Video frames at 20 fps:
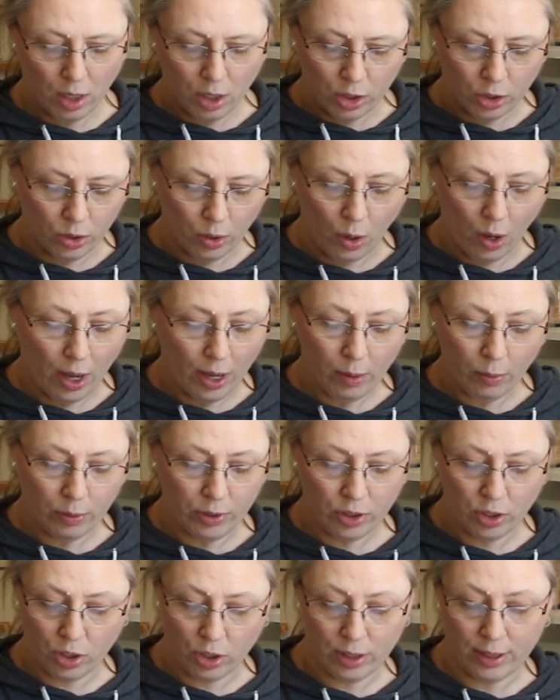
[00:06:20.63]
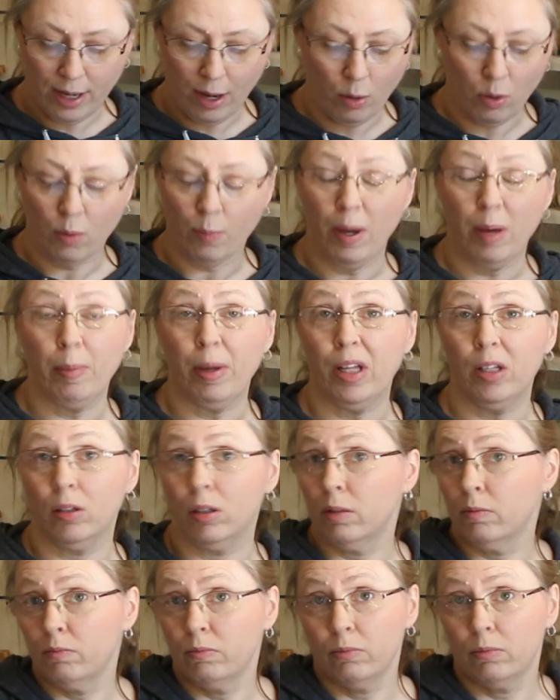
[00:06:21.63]
So I always just sour my
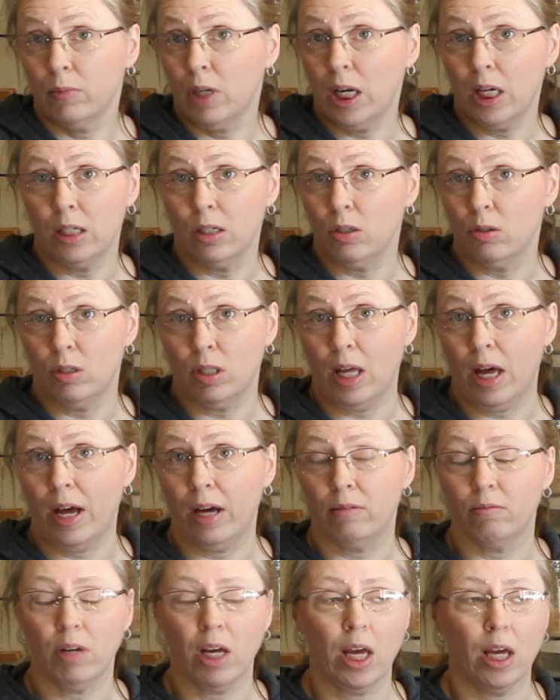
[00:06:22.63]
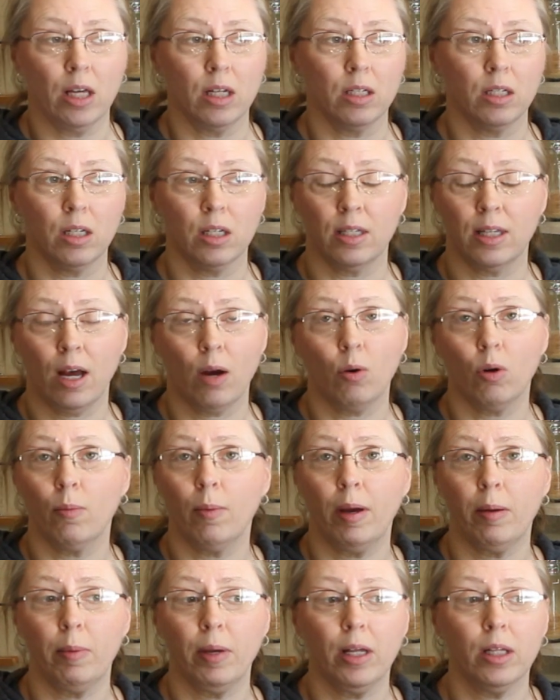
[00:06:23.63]
milk and use that. And to sour
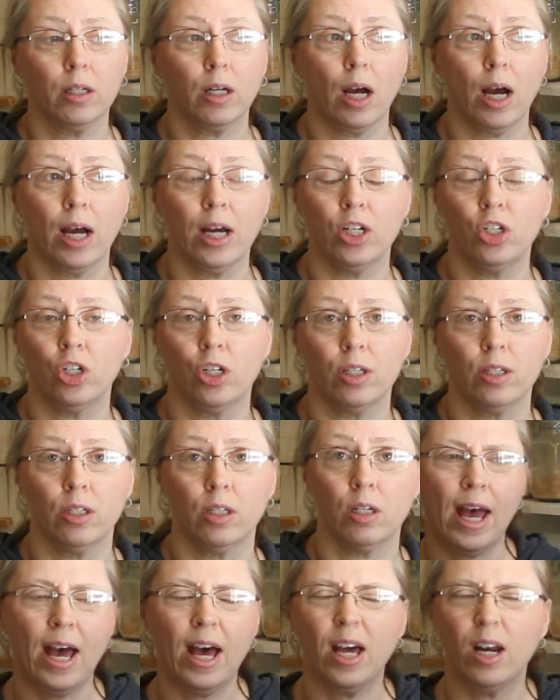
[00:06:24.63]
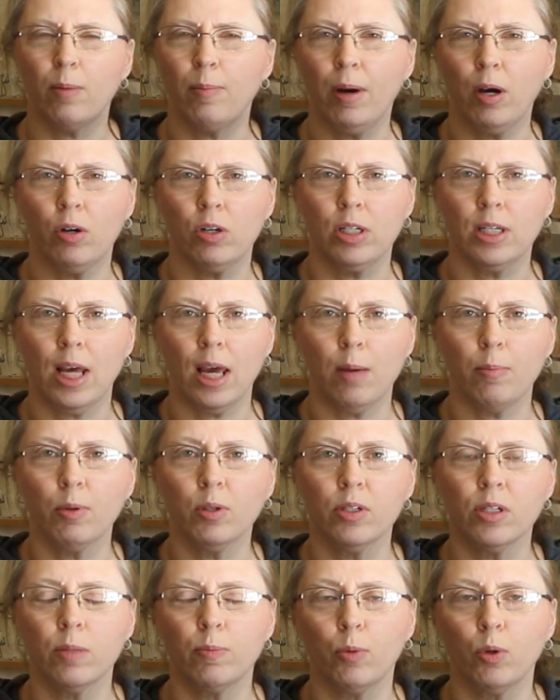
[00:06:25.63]
my milk, I just add about a
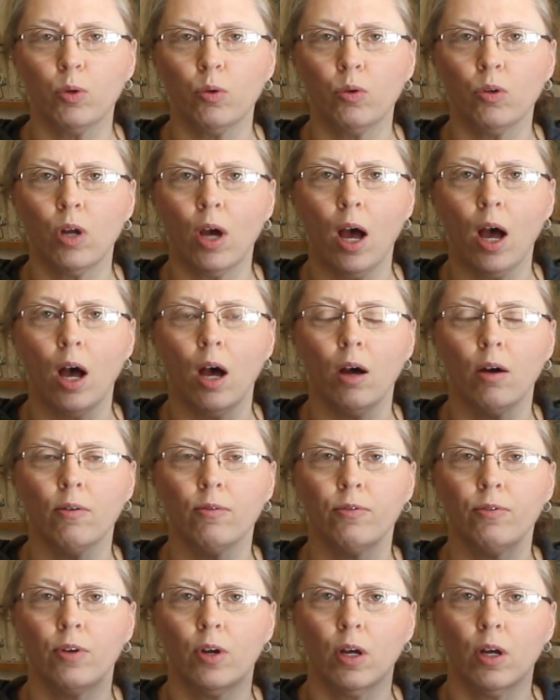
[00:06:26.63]
tablespoon of